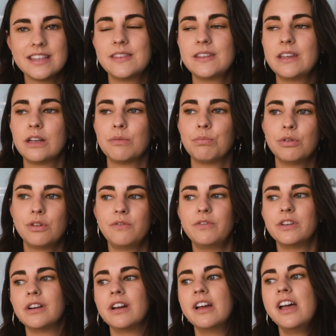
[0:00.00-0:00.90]
that's gonna
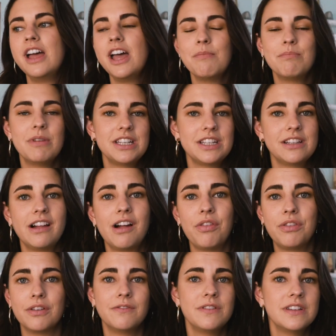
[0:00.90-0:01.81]
improve your mental
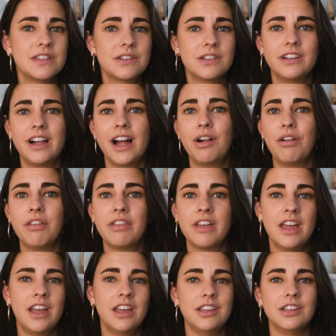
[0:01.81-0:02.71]
health, your physical health,
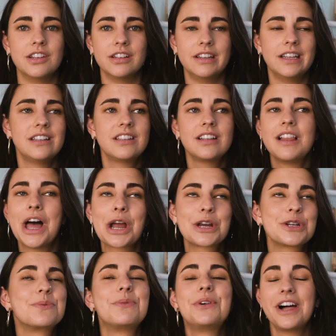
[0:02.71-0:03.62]
your
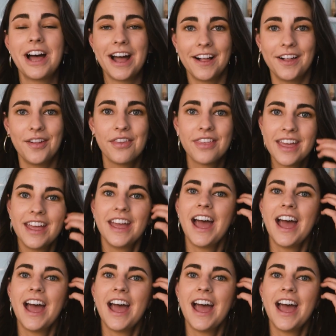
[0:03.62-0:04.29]
intellectual health,